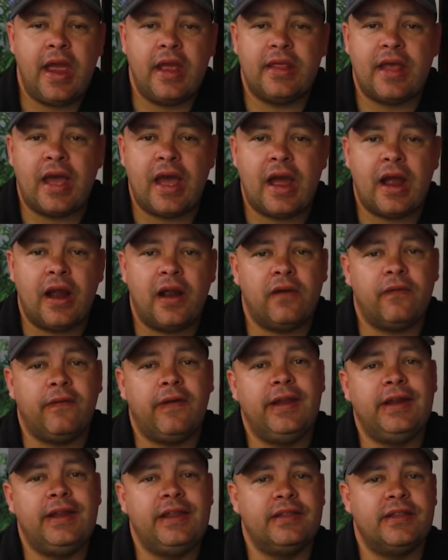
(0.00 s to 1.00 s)
And the higher
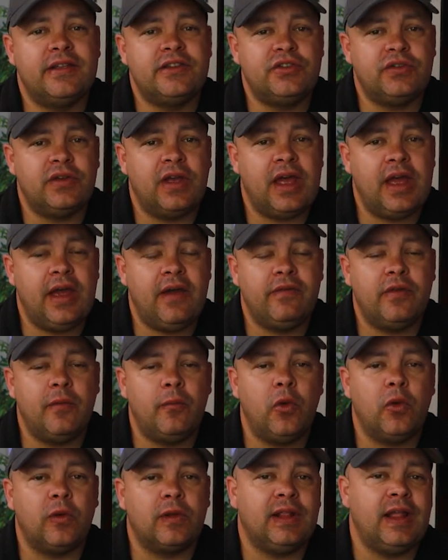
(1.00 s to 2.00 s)
rating that you have, the
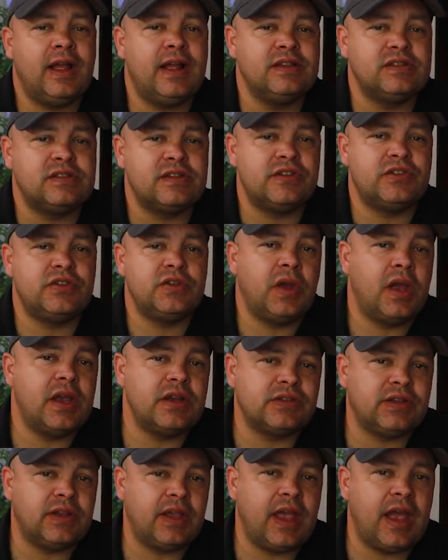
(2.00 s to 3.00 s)
more clients that you
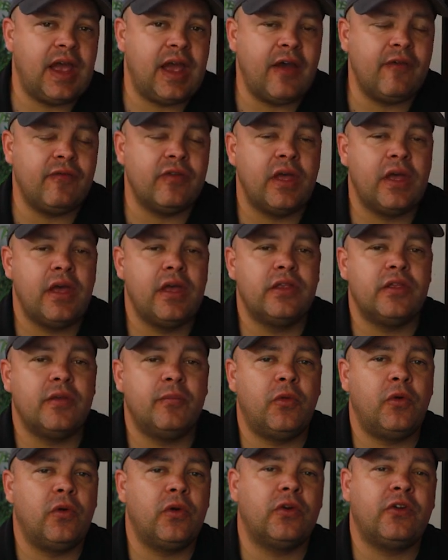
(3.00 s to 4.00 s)
actually have, the
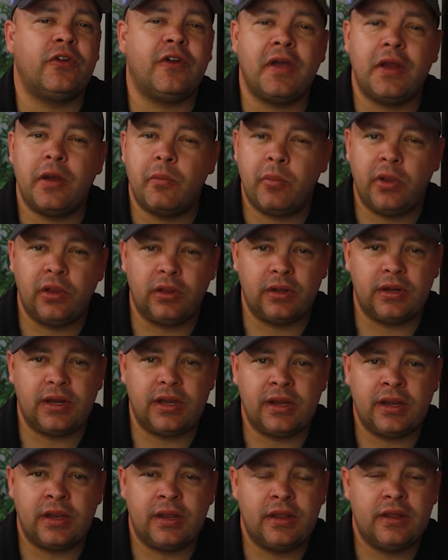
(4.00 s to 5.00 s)
more
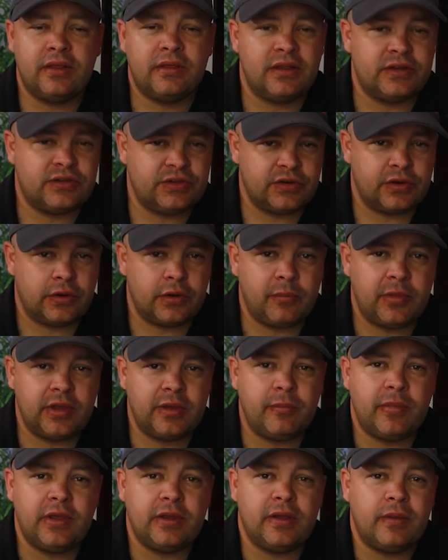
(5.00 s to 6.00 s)
credibility that you're going
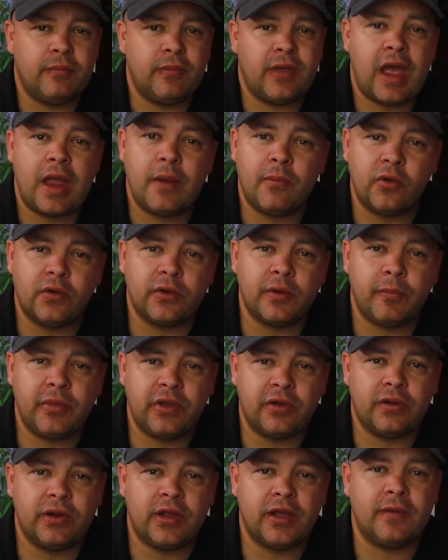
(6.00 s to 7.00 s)
to be able to
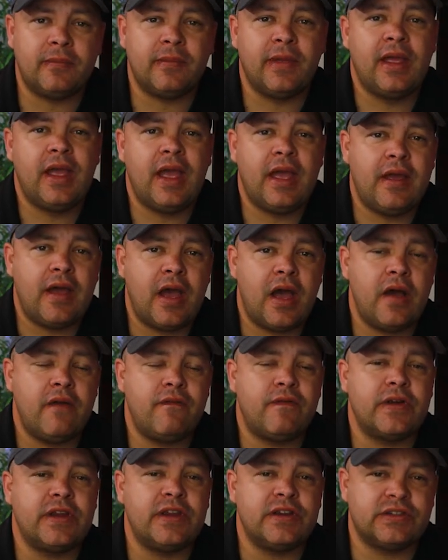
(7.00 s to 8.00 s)
build up
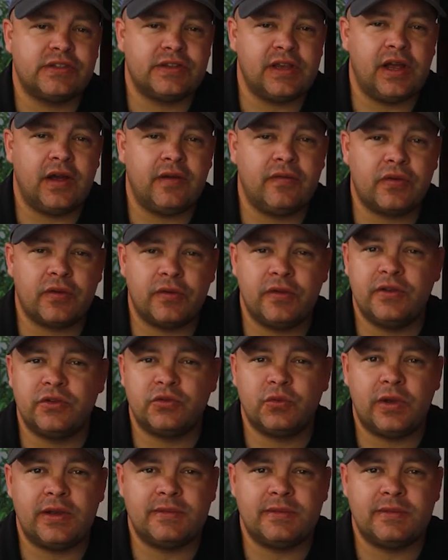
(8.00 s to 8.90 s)
uh, for yourself through these